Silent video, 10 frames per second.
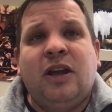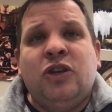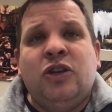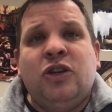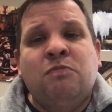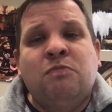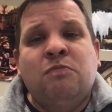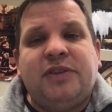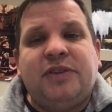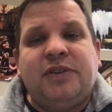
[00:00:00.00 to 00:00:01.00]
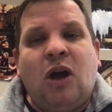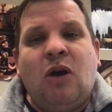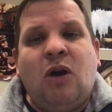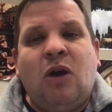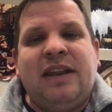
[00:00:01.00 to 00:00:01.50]
you must
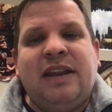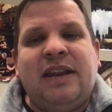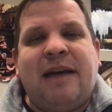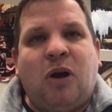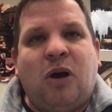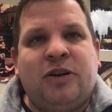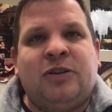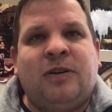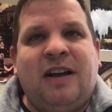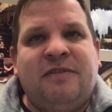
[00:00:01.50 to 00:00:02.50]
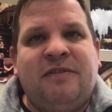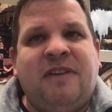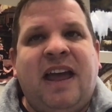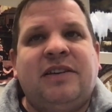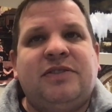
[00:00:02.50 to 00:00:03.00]
go in that partner
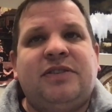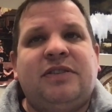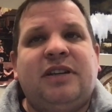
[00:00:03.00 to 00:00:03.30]
event,